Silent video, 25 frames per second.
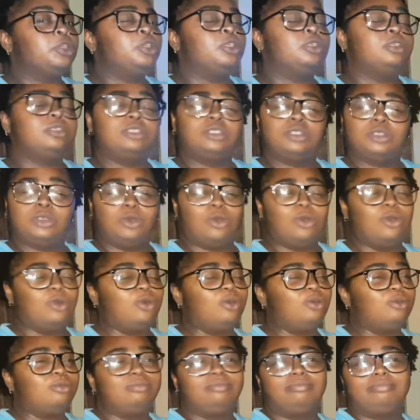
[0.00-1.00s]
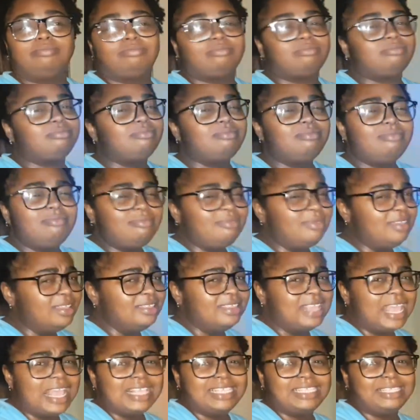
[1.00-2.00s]
So
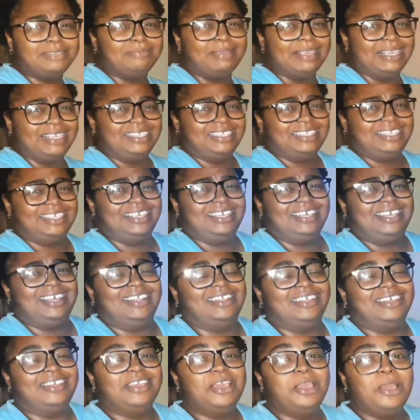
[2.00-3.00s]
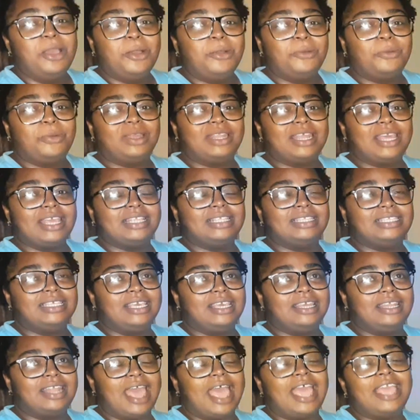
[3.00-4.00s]
that's basically what I did.